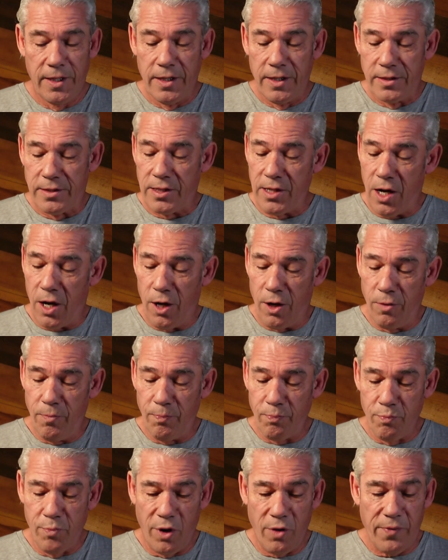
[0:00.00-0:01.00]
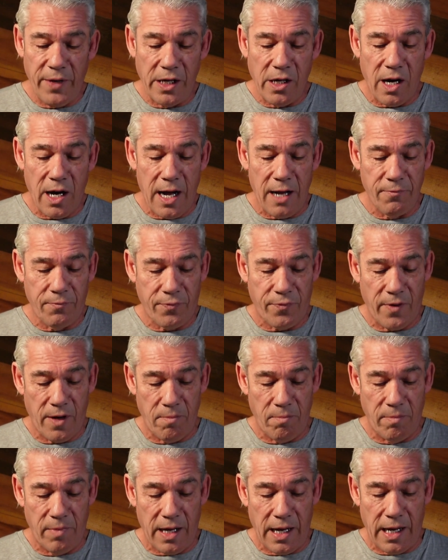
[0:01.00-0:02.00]
So moving on
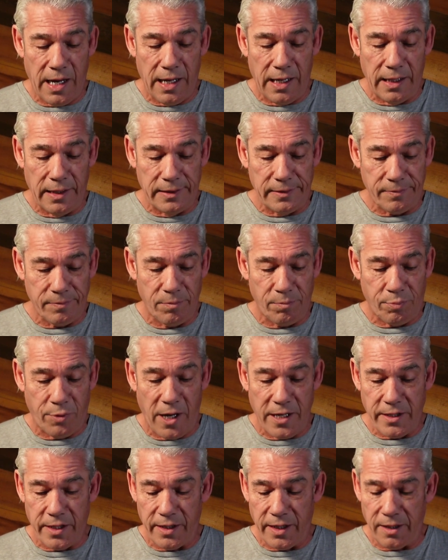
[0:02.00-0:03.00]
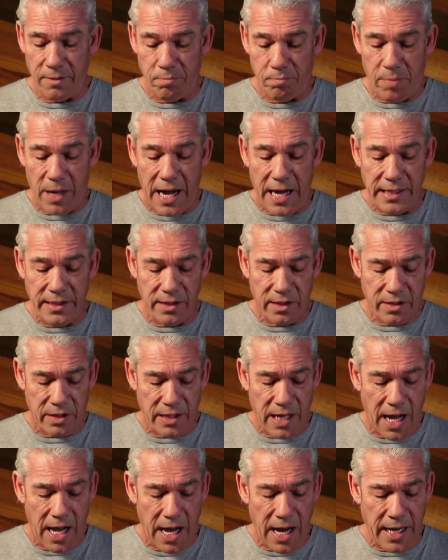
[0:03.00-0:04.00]
from President
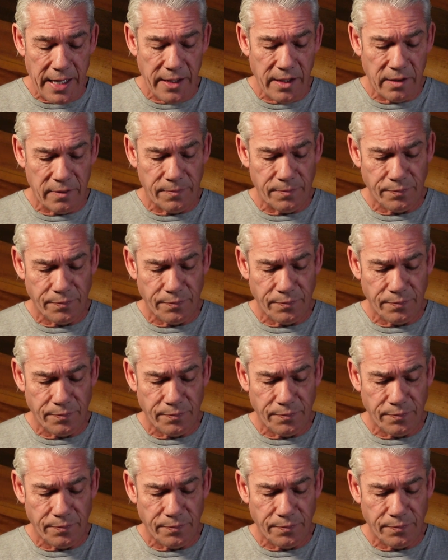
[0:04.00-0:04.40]
Bidenstein,